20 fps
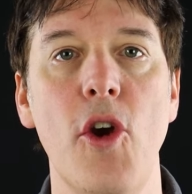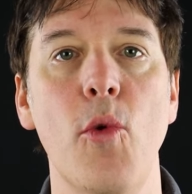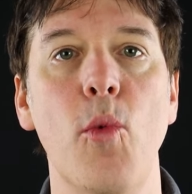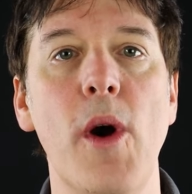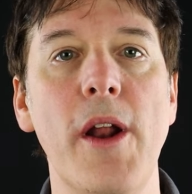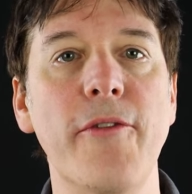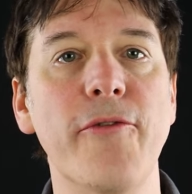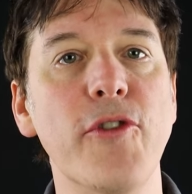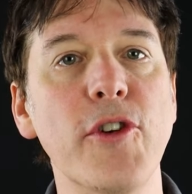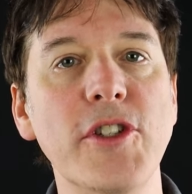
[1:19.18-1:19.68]

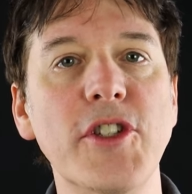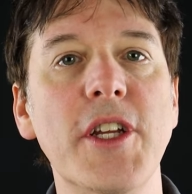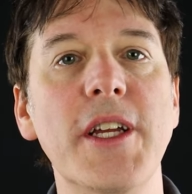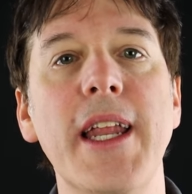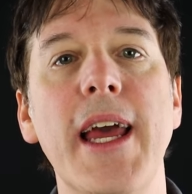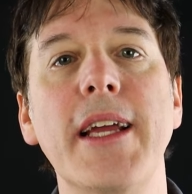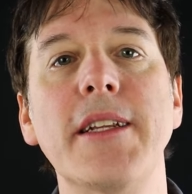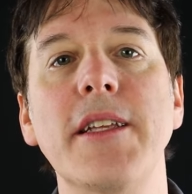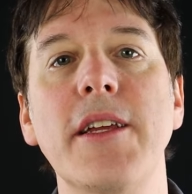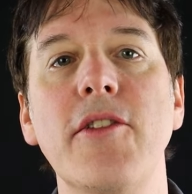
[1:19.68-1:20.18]
When first
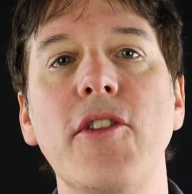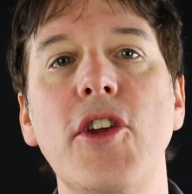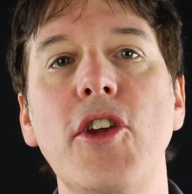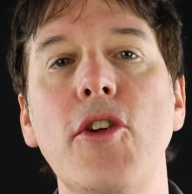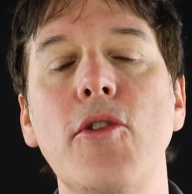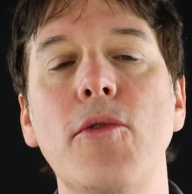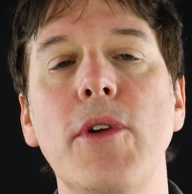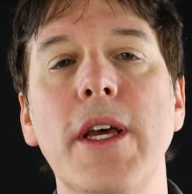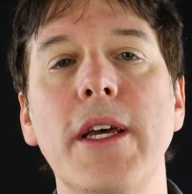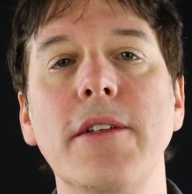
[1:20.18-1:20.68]
connecting the
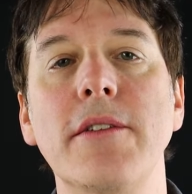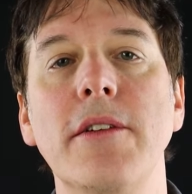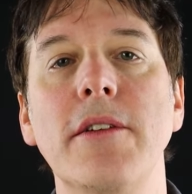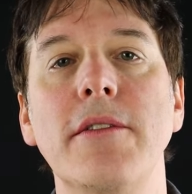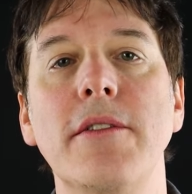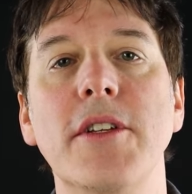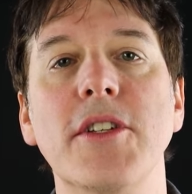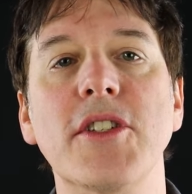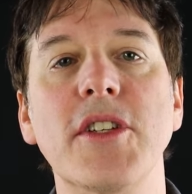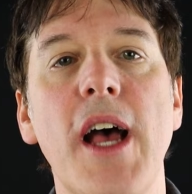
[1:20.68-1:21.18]
unit,
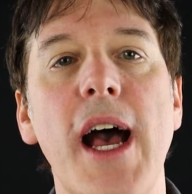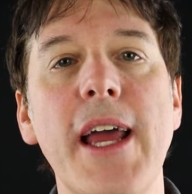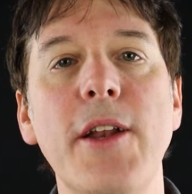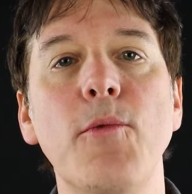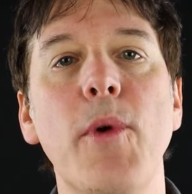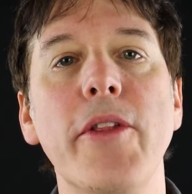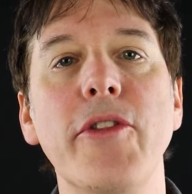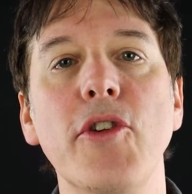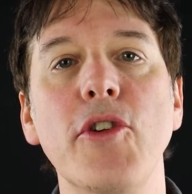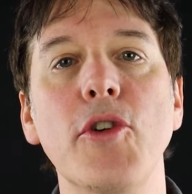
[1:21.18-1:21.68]
decide
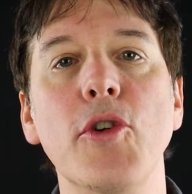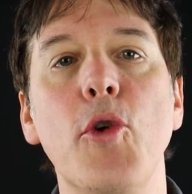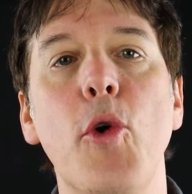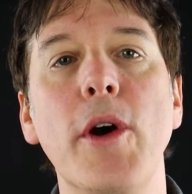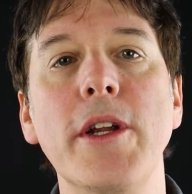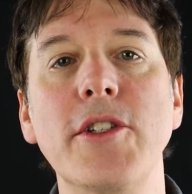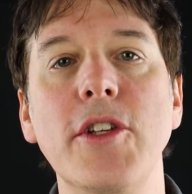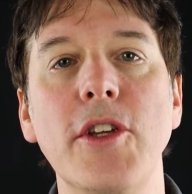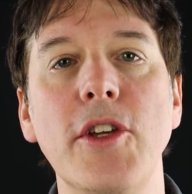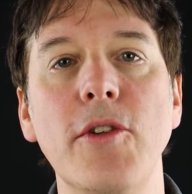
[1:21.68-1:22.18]
whether you're
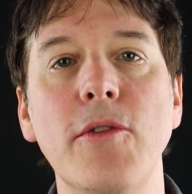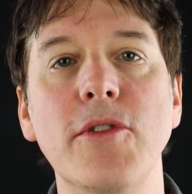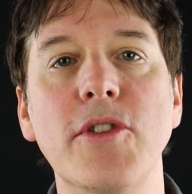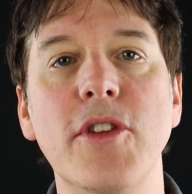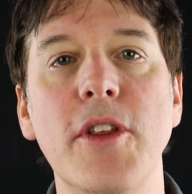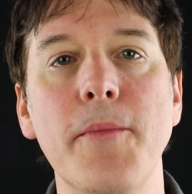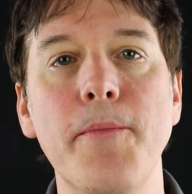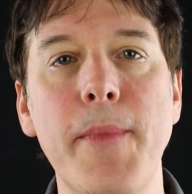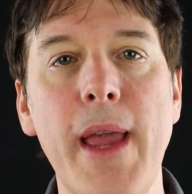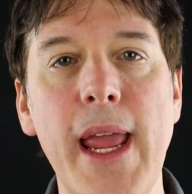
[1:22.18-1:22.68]
going to use
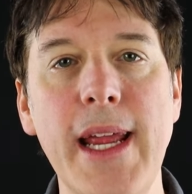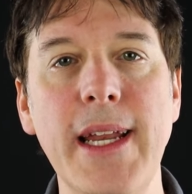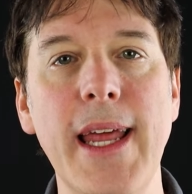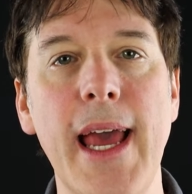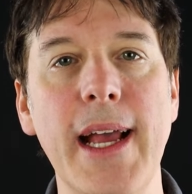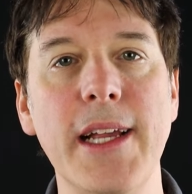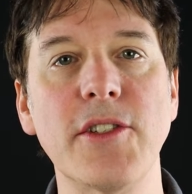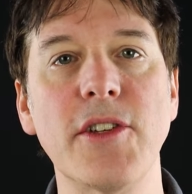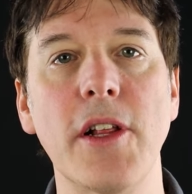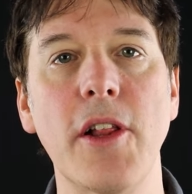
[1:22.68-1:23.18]
the main
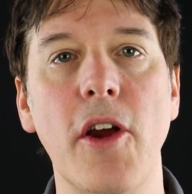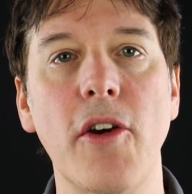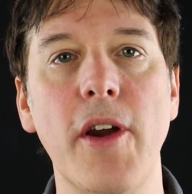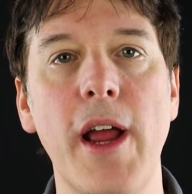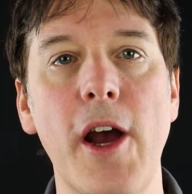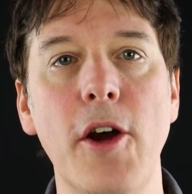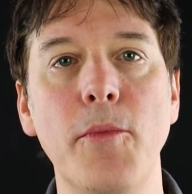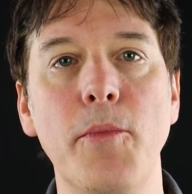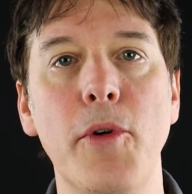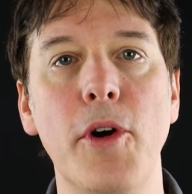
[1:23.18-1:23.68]
XLR
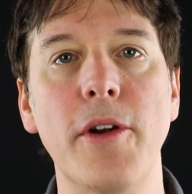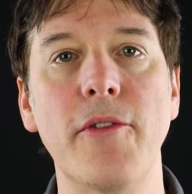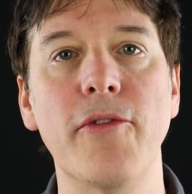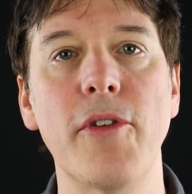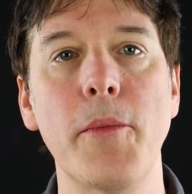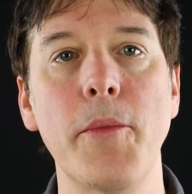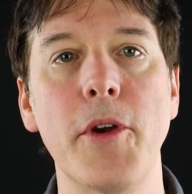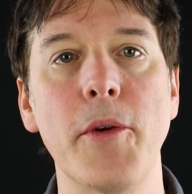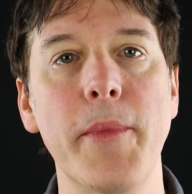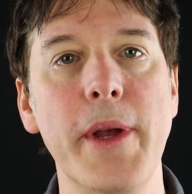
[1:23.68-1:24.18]
output
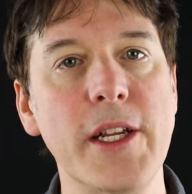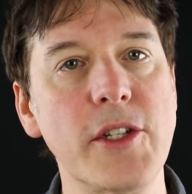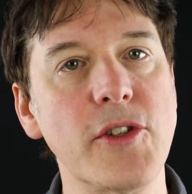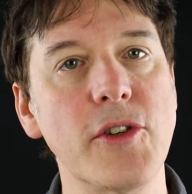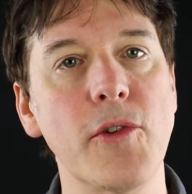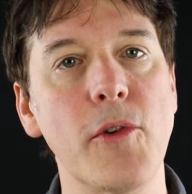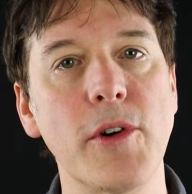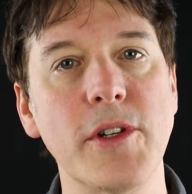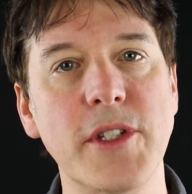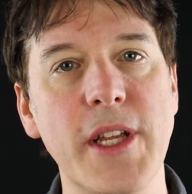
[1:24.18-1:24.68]
from your
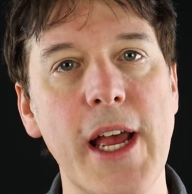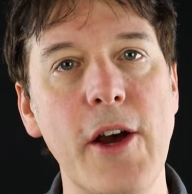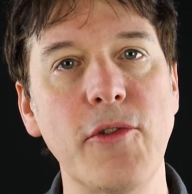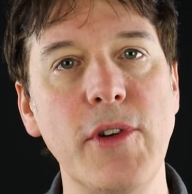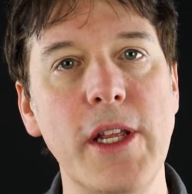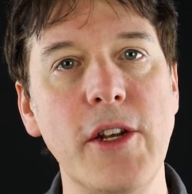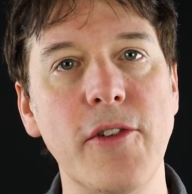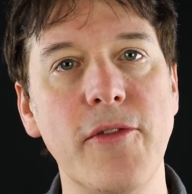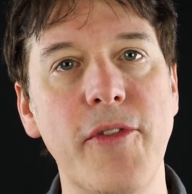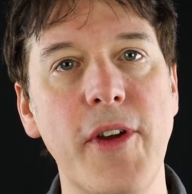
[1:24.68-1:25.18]
mixer or sound
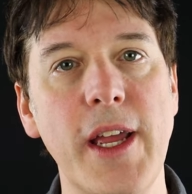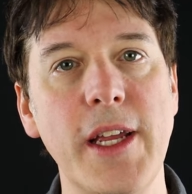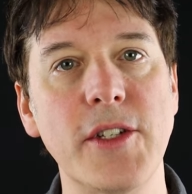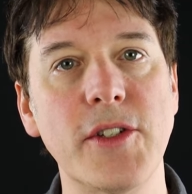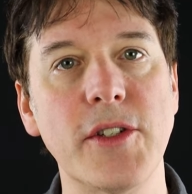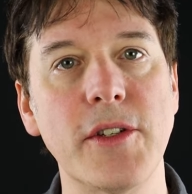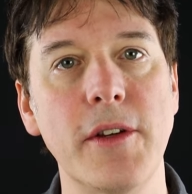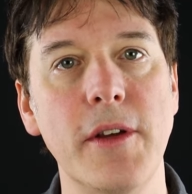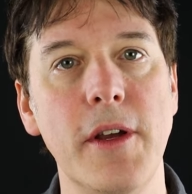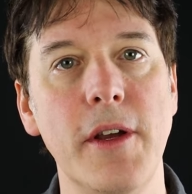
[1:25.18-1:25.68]

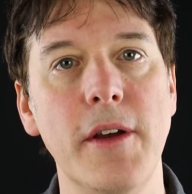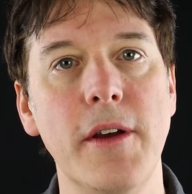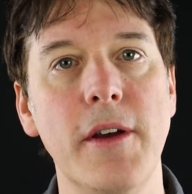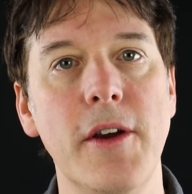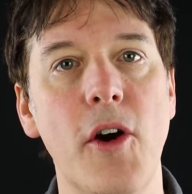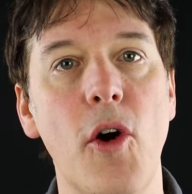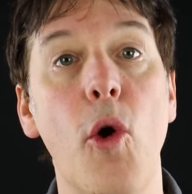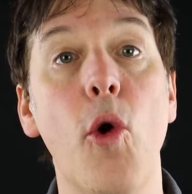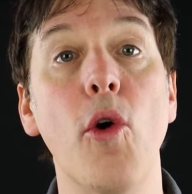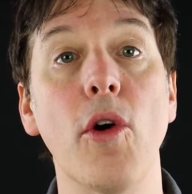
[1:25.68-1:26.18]
interface,
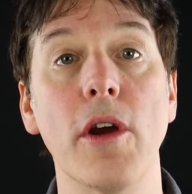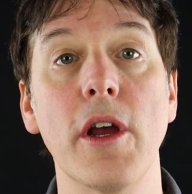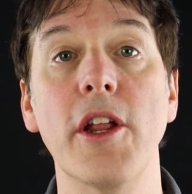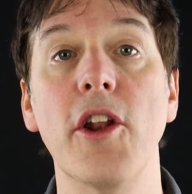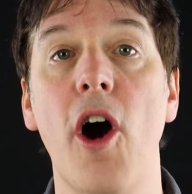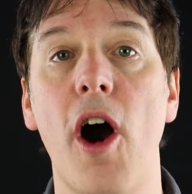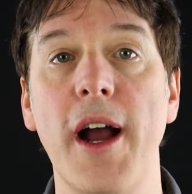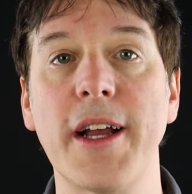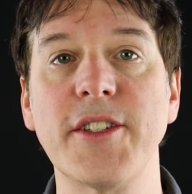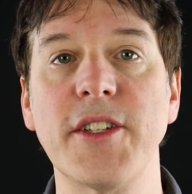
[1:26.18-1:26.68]
or an
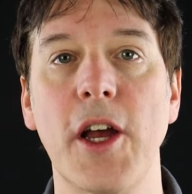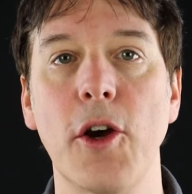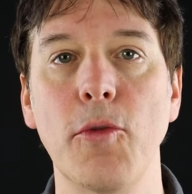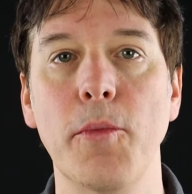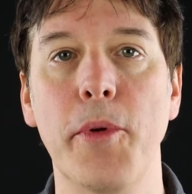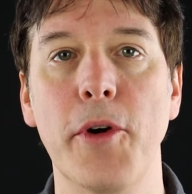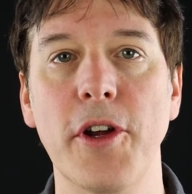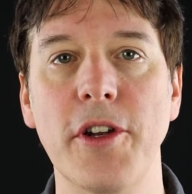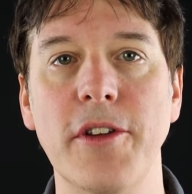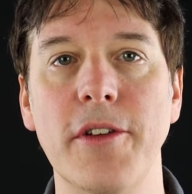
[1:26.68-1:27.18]
aux
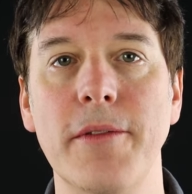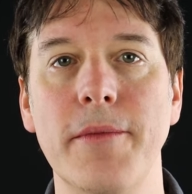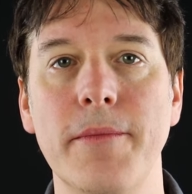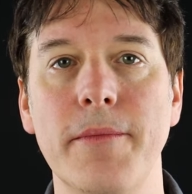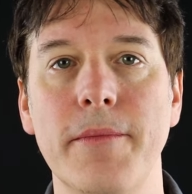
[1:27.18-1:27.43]
output.